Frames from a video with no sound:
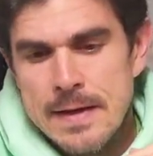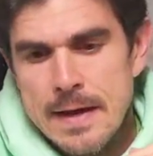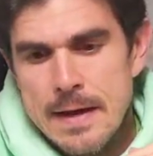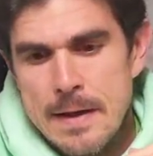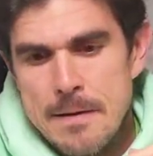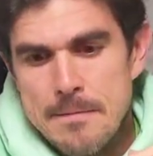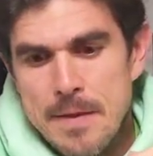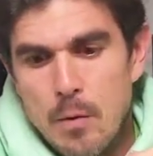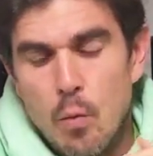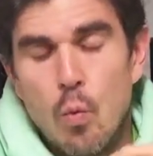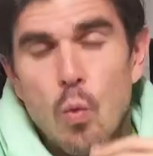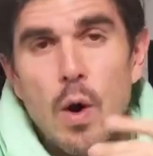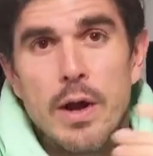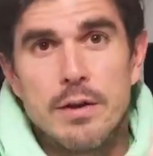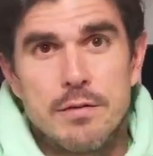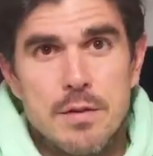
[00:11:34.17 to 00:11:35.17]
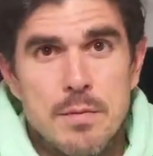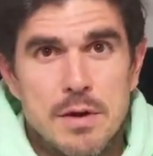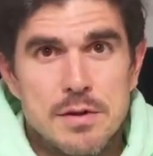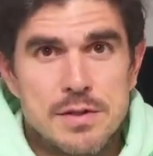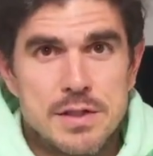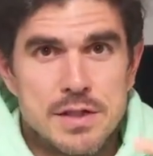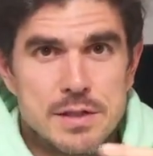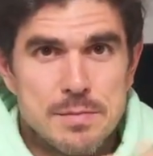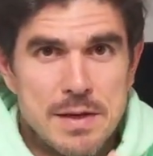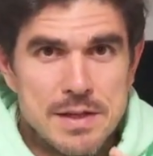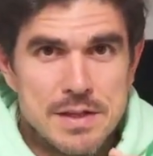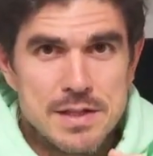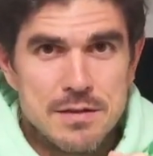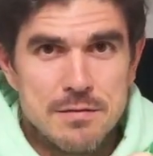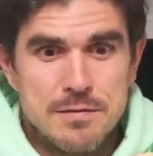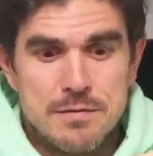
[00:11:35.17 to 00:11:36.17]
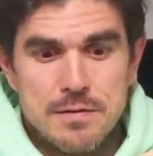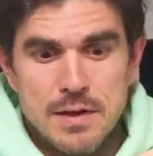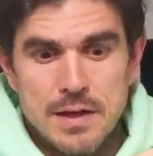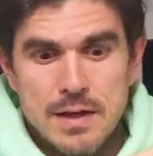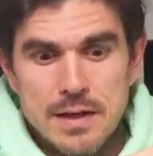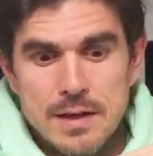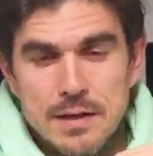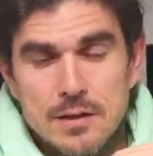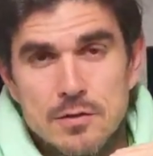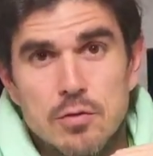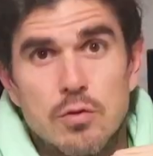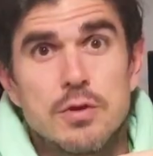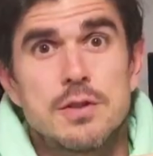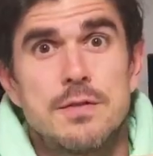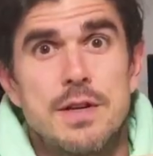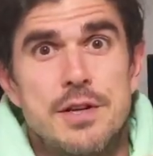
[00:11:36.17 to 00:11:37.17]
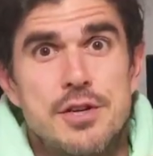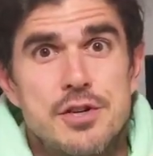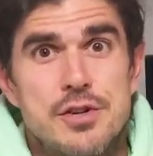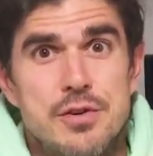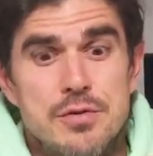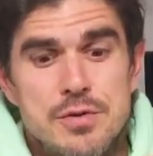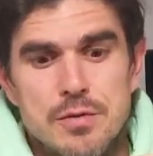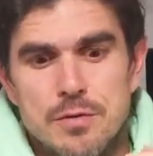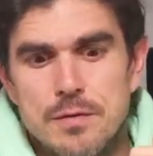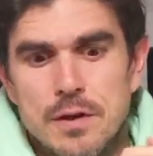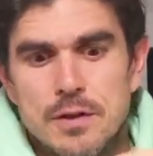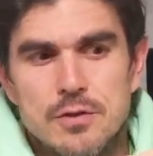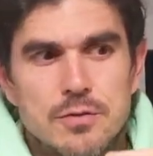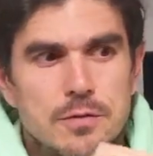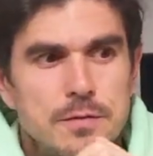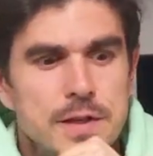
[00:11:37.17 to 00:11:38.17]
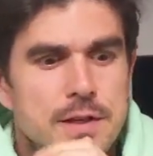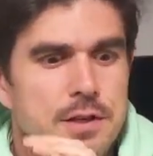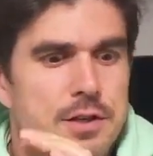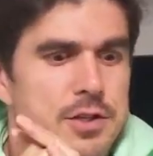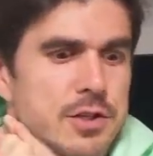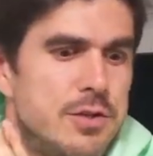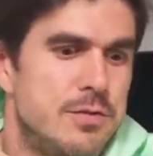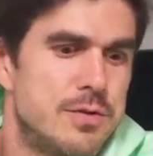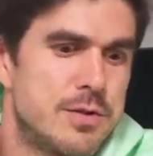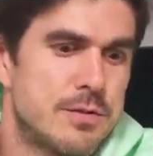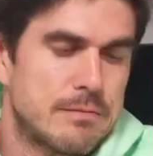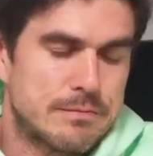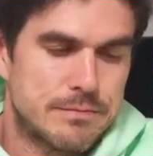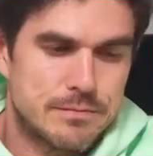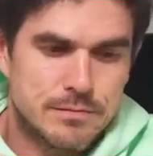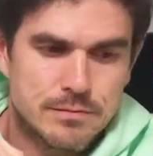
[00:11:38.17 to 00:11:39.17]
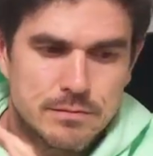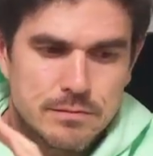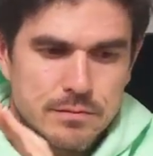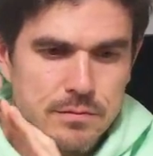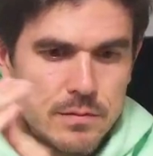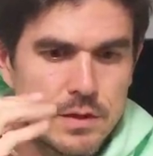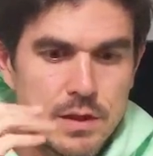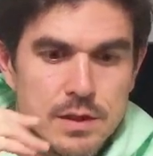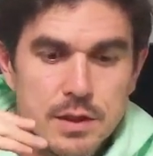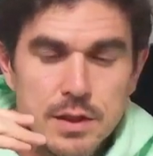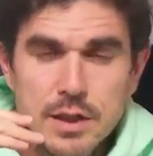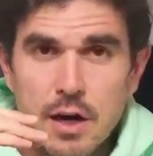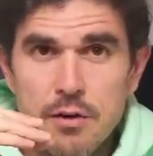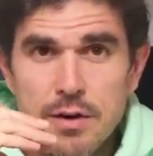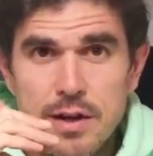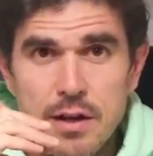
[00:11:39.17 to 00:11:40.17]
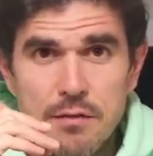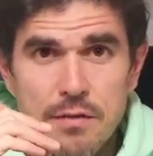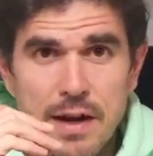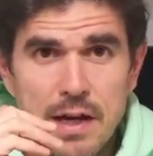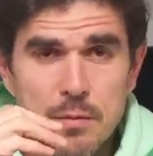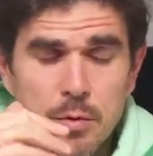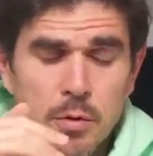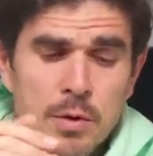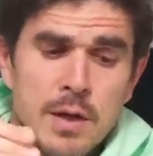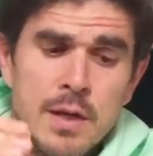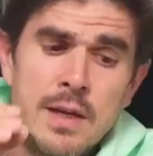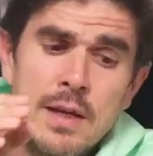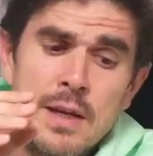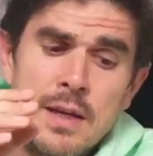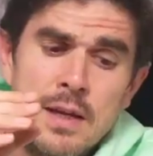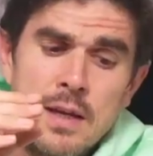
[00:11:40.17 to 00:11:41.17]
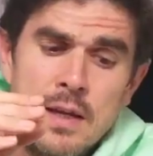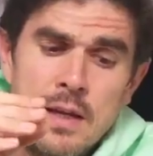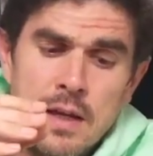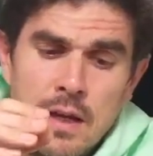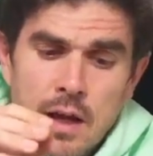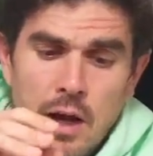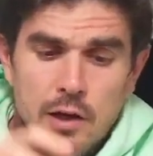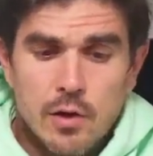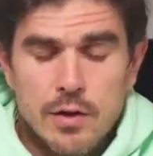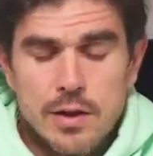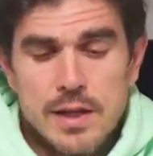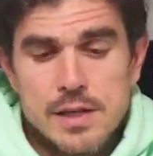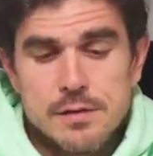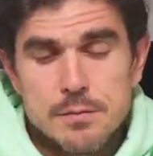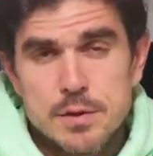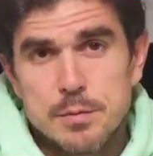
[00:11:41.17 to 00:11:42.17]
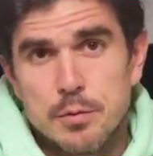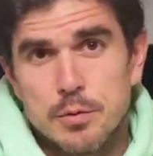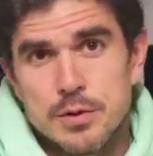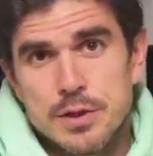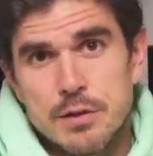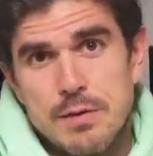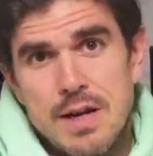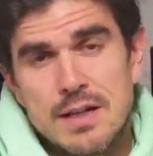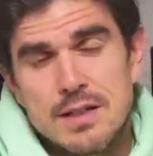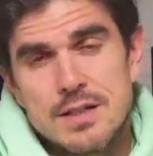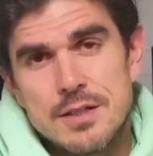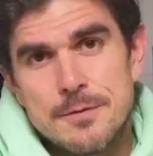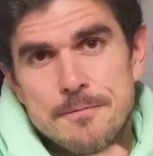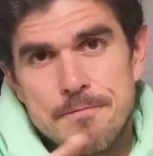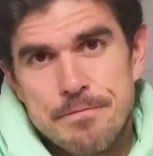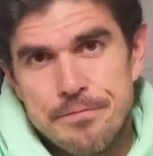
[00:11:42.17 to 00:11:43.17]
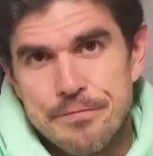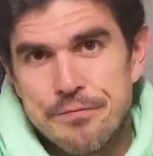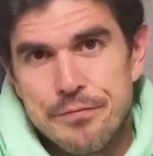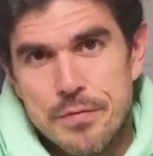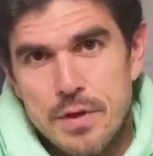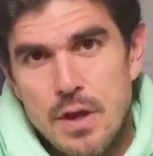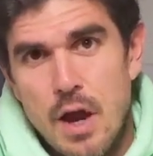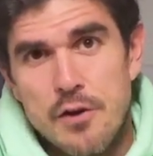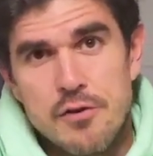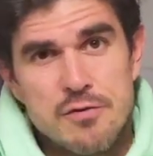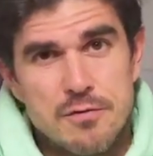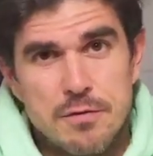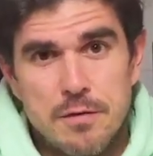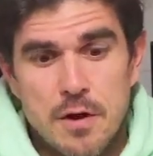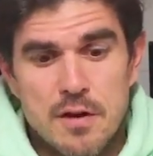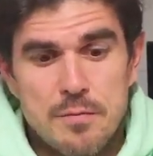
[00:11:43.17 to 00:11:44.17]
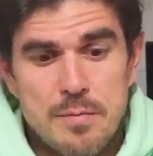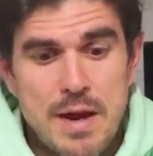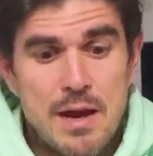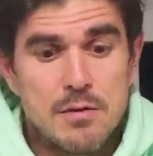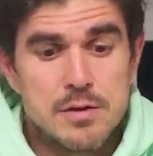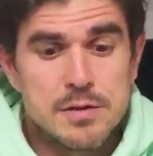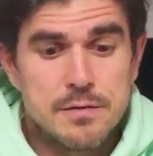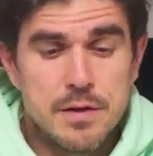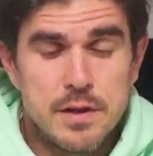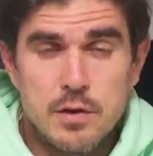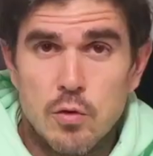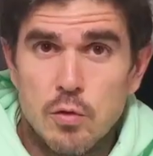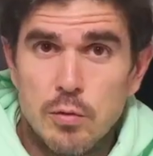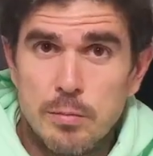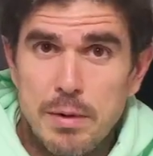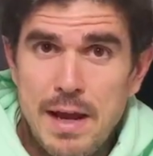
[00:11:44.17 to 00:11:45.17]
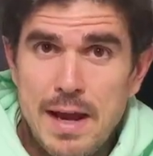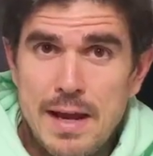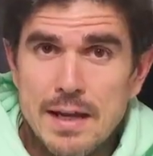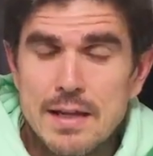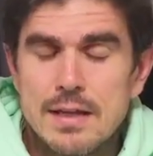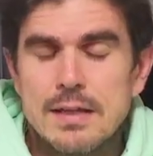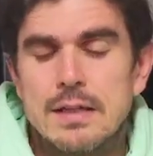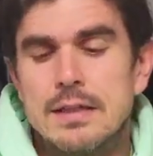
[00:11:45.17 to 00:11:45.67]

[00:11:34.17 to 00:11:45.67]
They're one of the most expensive CrossFit shoes or functional fitness shoes that are currently available. I got these from Sports Direct, £105 for the all black.